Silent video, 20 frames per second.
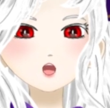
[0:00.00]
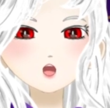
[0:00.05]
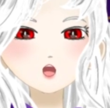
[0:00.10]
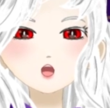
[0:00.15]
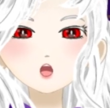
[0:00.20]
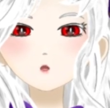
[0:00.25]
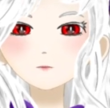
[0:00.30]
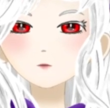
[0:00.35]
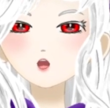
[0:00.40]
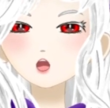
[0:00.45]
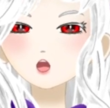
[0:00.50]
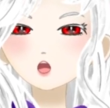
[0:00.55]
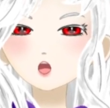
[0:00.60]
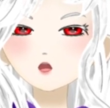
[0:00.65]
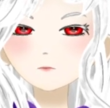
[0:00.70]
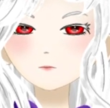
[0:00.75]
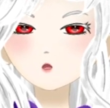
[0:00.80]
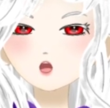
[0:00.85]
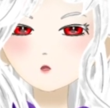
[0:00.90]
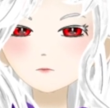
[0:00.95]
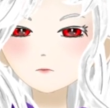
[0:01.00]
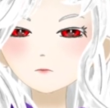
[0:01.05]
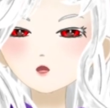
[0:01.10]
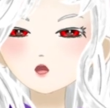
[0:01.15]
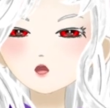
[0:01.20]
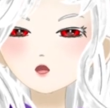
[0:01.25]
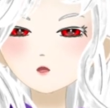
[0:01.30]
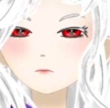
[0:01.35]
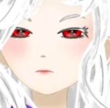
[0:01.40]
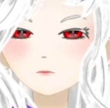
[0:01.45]
I bet I could make
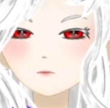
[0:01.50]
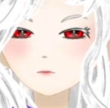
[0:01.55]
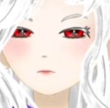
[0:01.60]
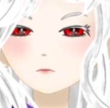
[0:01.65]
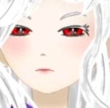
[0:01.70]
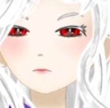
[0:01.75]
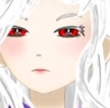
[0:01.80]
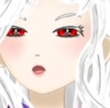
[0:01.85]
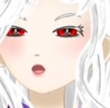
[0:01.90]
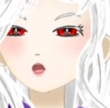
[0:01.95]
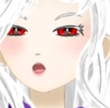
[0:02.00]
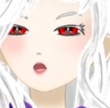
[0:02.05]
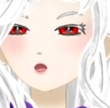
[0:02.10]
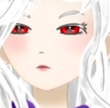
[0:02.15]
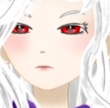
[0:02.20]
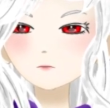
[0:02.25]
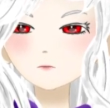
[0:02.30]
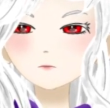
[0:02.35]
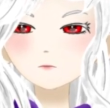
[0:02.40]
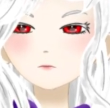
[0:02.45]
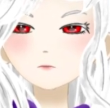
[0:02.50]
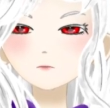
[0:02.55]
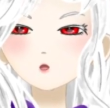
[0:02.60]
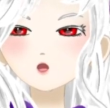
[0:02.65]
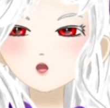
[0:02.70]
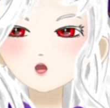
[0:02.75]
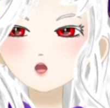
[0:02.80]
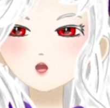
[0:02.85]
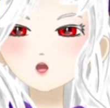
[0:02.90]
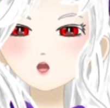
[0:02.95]
Splatoon music using my
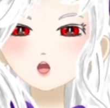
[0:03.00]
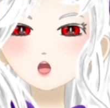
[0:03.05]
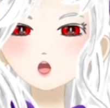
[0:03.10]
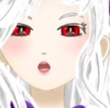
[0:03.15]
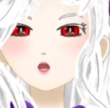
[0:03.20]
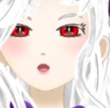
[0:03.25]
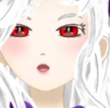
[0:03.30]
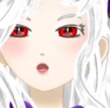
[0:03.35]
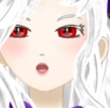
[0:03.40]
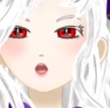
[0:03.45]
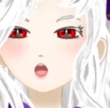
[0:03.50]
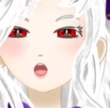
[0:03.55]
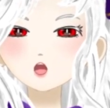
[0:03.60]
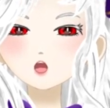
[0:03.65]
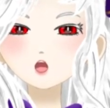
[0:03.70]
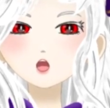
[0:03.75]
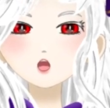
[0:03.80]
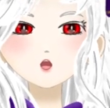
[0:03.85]
synthesizer, like,